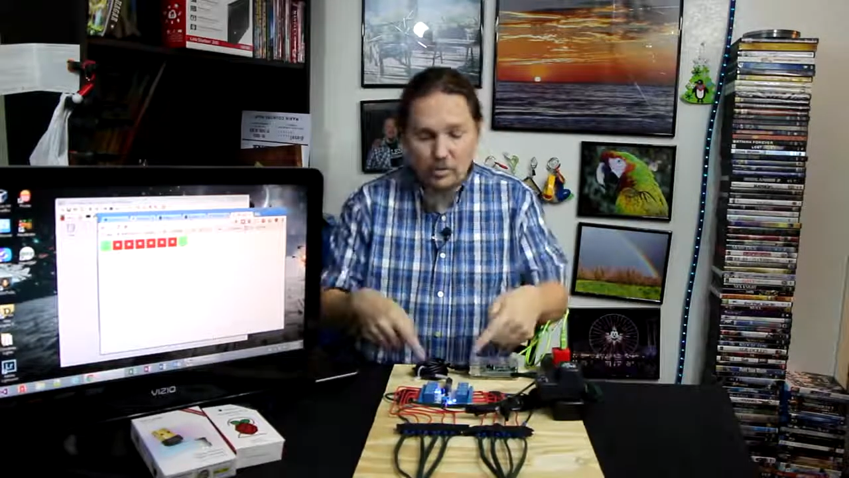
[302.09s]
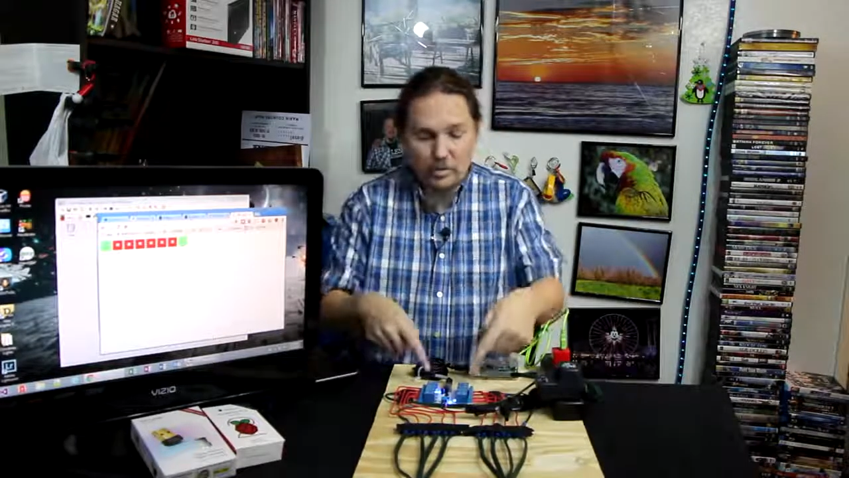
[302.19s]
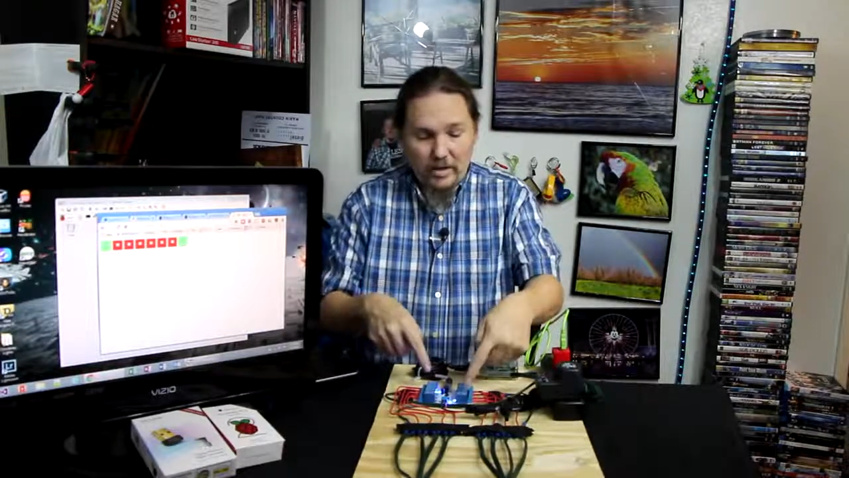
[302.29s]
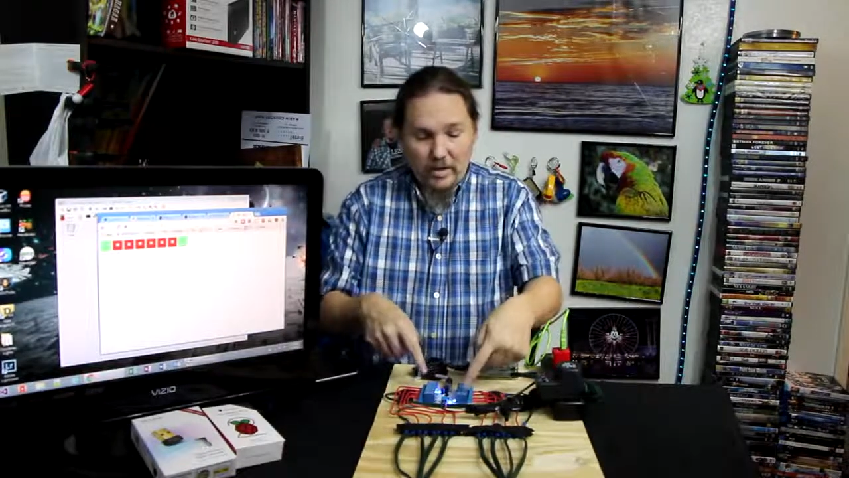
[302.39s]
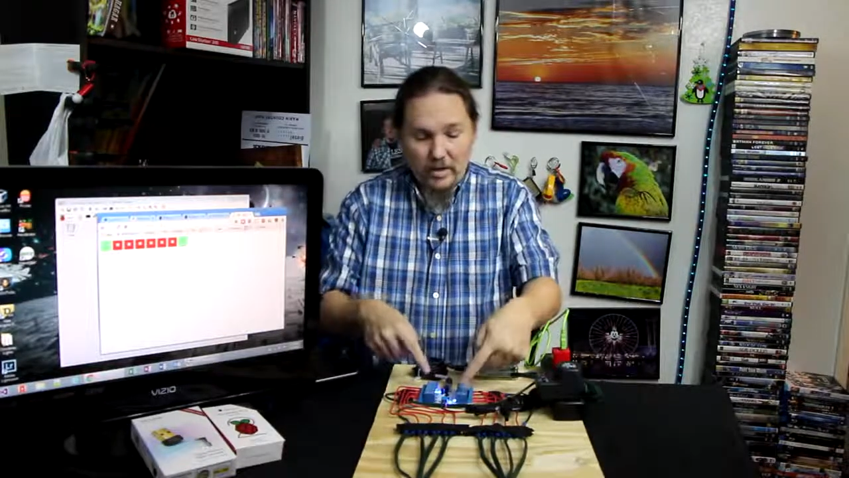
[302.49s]

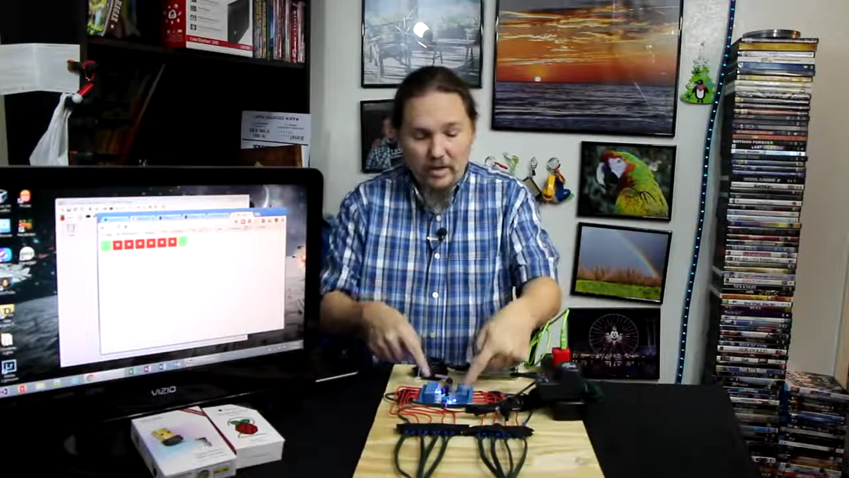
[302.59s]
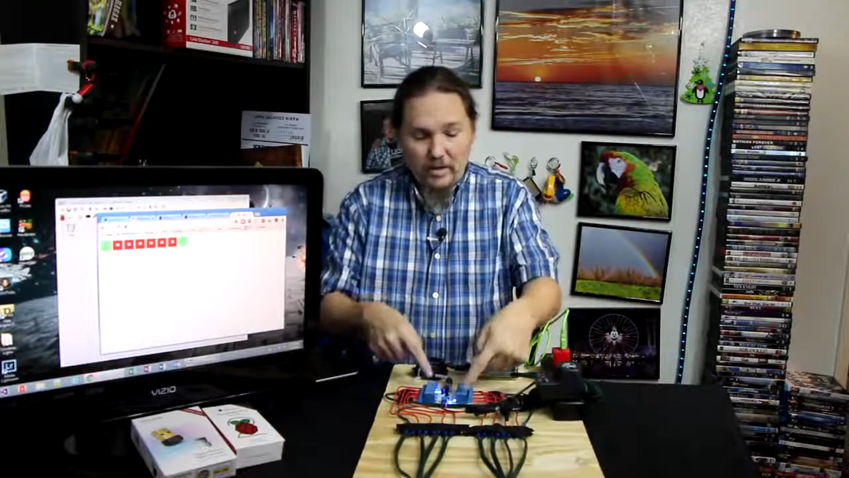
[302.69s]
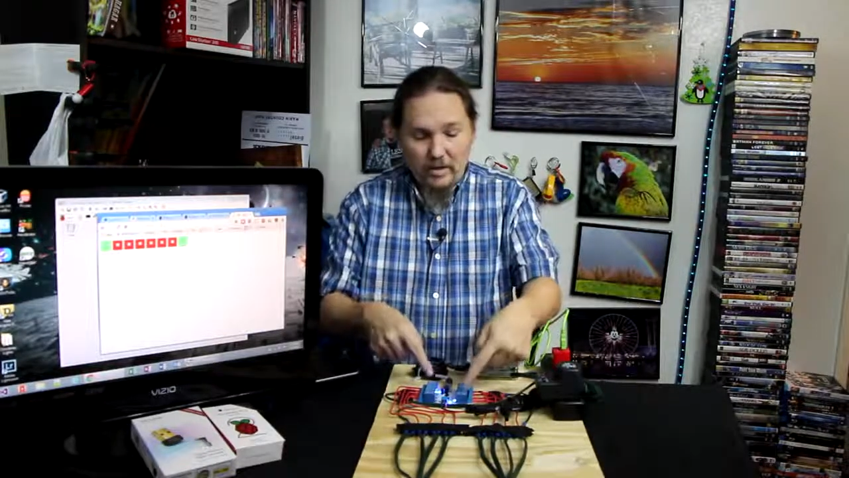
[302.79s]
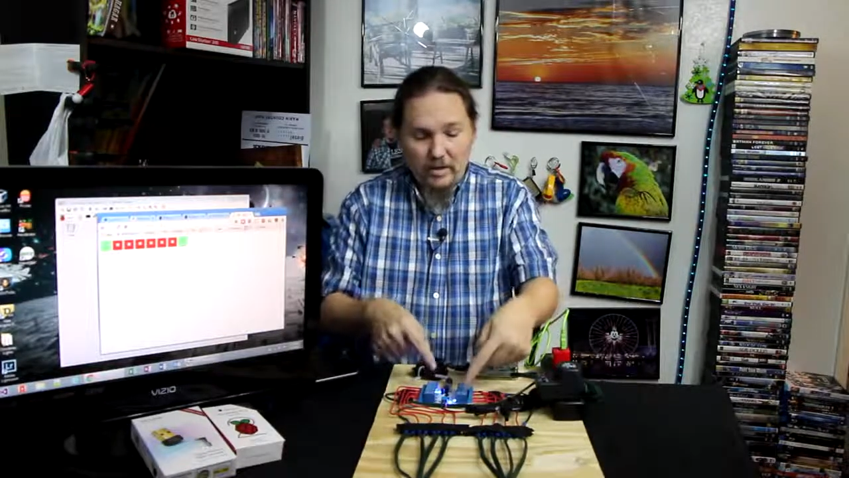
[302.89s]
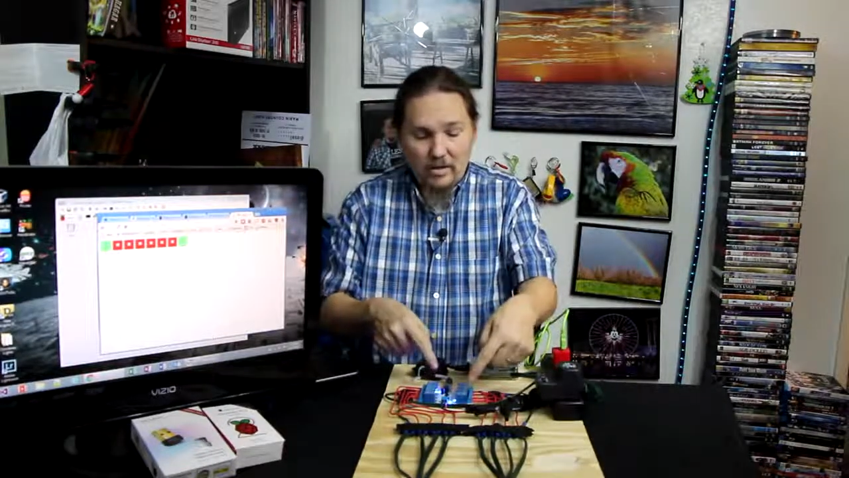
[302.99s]

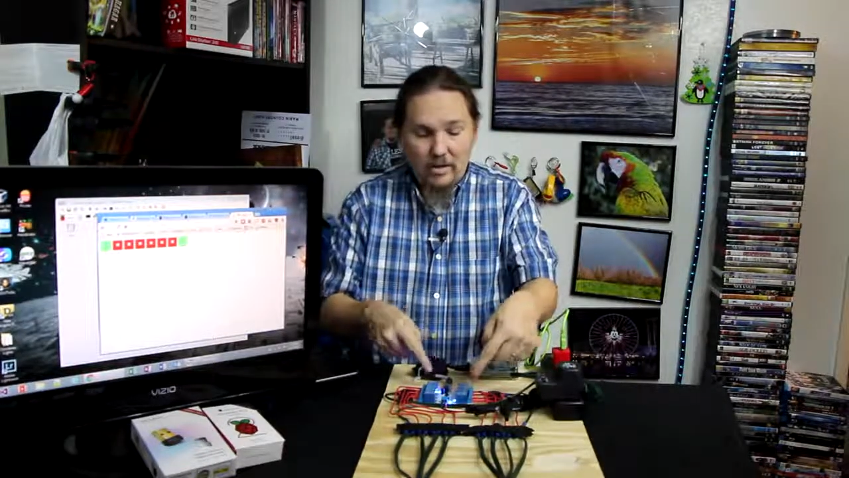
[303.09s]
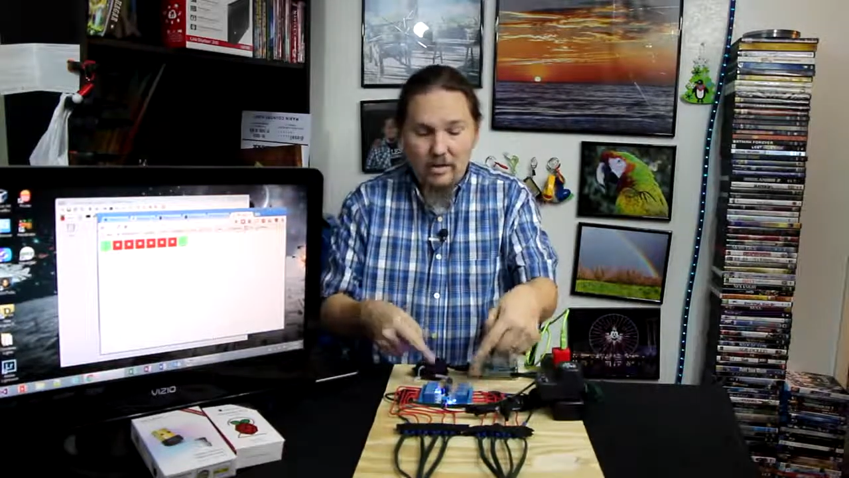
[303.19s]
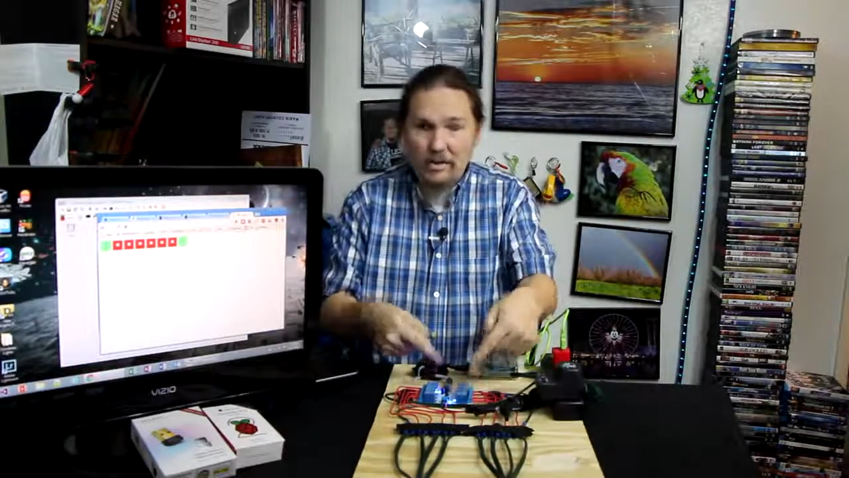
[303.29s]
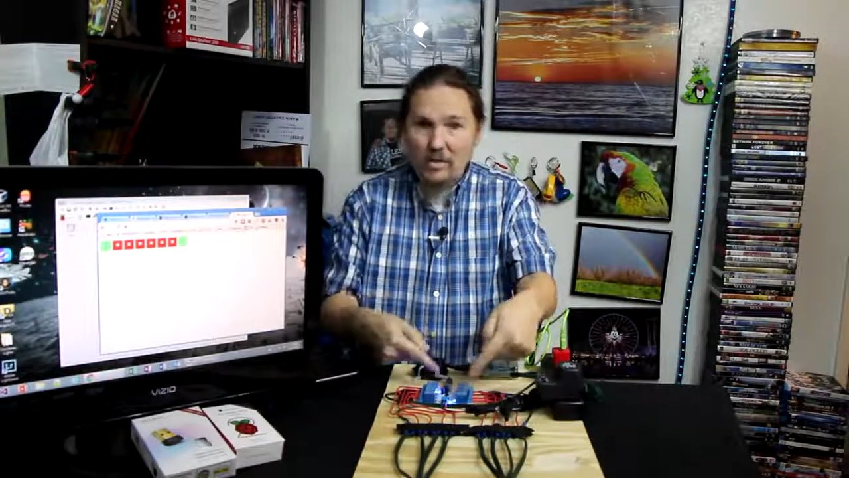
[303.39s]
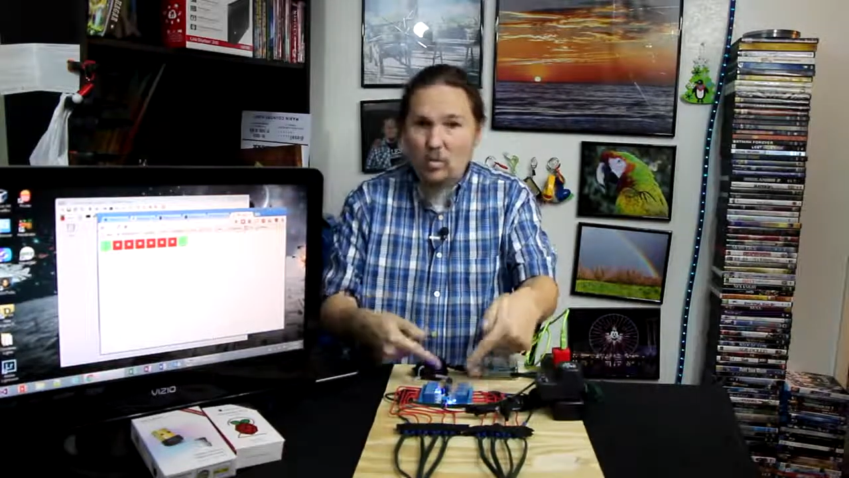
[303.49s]
twenty-nine,
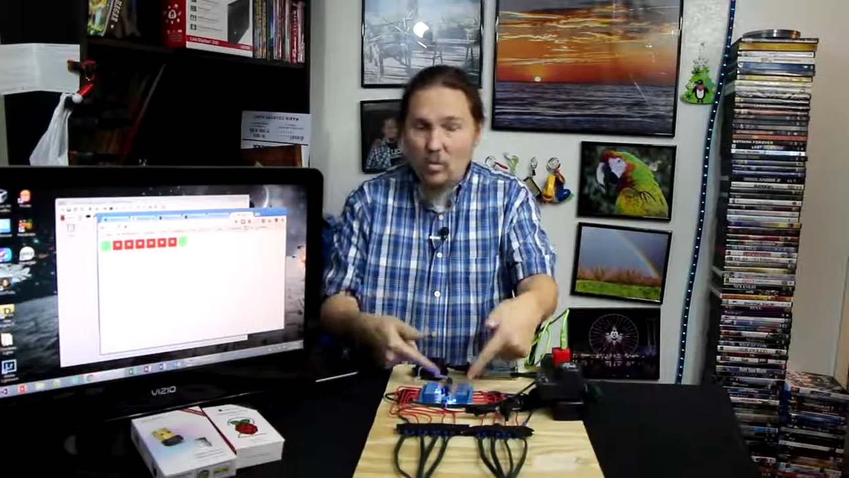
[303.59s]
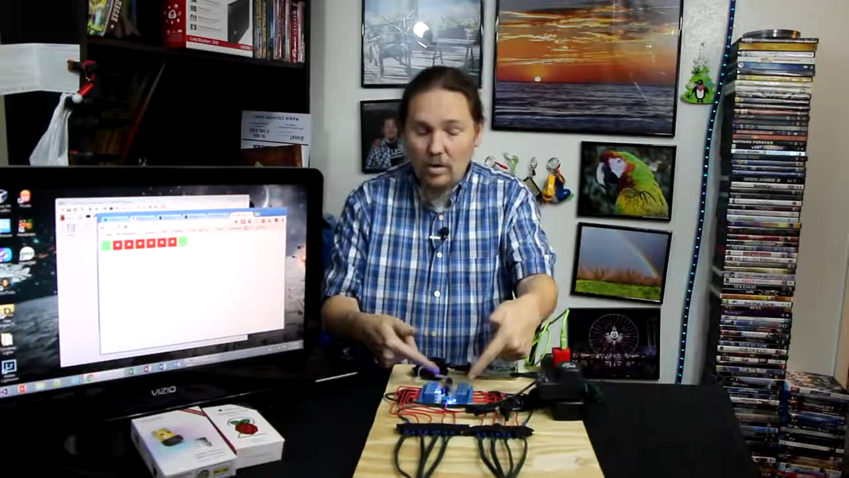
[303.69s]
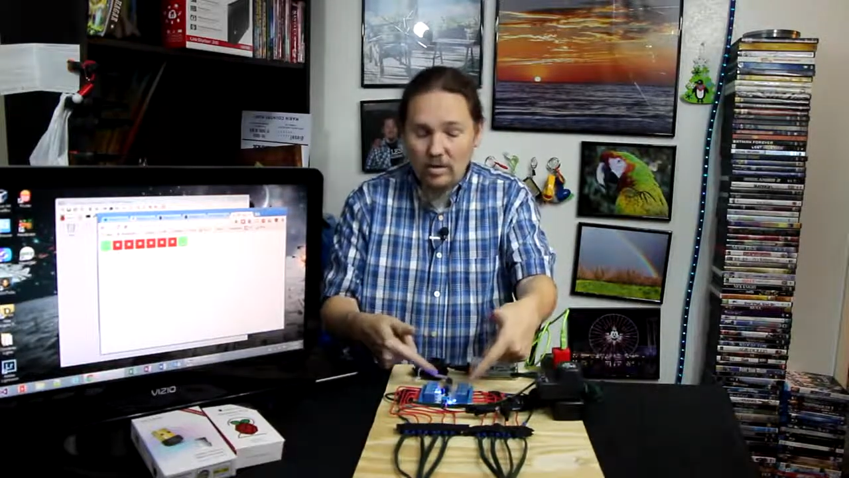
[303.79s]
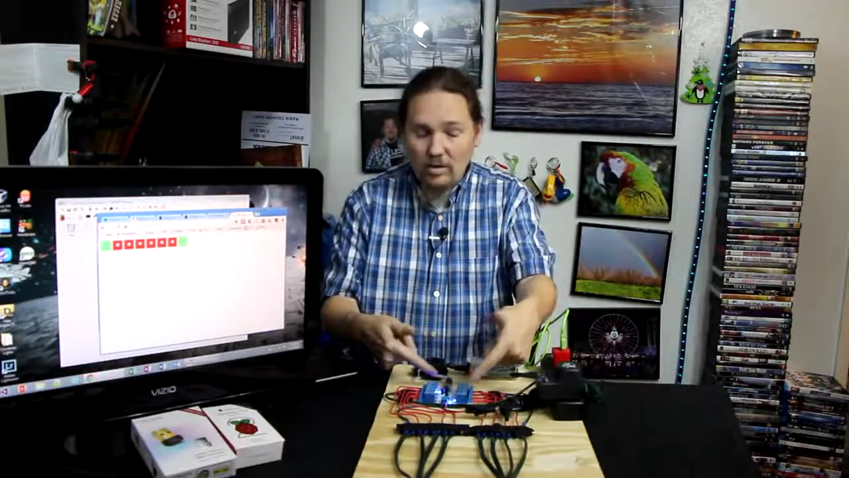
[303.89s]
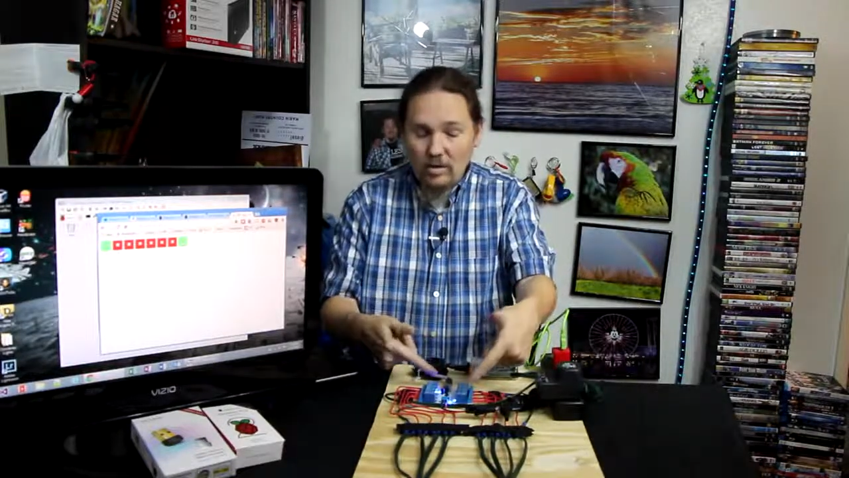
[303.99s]
I get
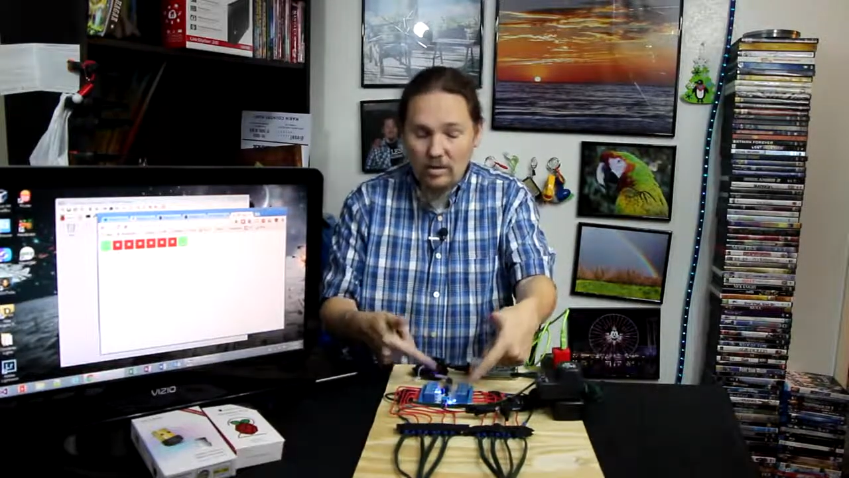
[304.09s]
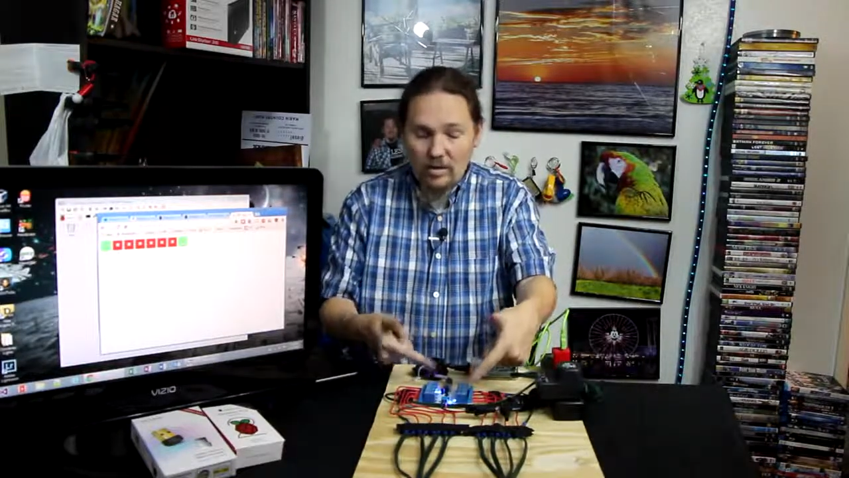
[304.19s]
one